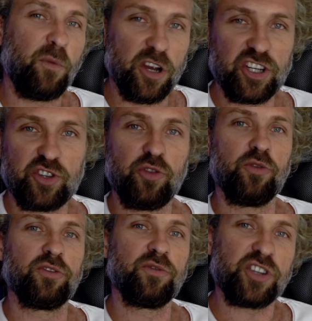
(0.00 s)
we're
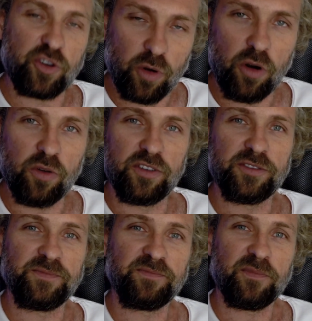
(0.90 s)
screwed. We're screwed.
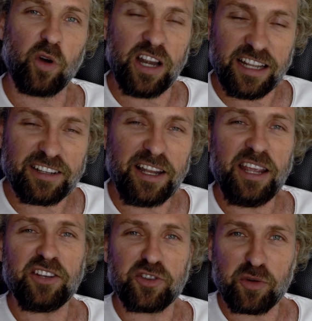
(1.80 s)
We're
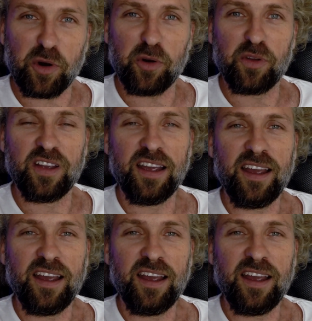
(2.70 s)
literally screwed.